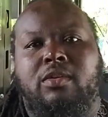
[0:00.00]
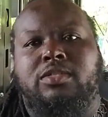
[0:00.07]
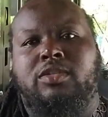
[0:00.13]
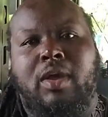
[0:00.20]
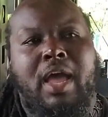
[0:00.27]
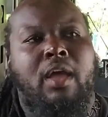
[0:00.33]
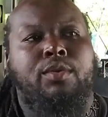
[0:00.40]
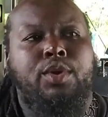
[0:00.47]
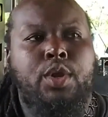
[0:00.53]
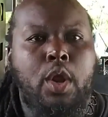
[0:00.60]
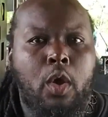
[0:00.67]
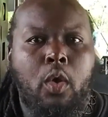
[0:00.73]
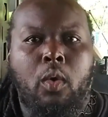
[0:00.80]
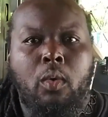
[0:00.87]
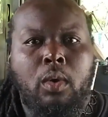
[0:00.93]
So I'll
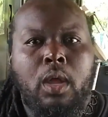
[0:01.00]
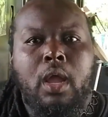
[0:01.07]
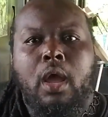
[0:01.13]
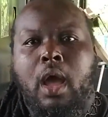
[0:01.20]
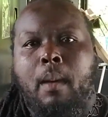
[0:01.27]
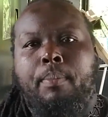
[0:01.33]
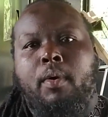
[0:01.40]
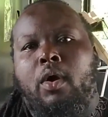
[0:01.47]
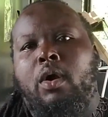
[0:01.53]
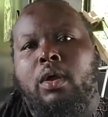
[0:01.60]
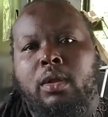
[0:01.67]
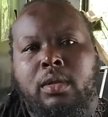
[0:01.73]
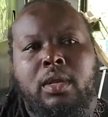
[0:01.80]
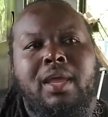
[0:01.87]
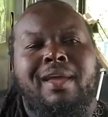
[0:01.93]
know
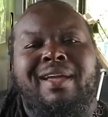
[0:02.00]
upon